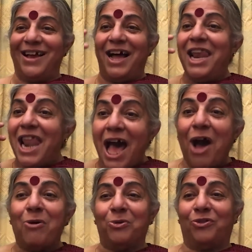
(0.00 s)

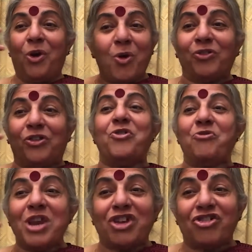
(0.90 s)
allows
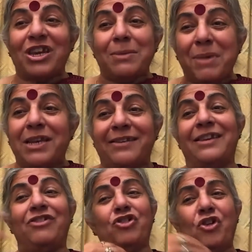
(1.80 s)
concentration and
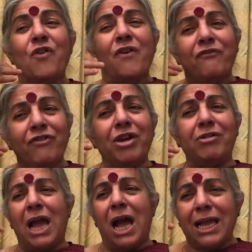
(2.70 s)
meditation at
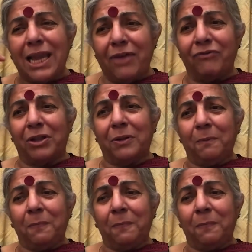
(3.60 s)
very high level.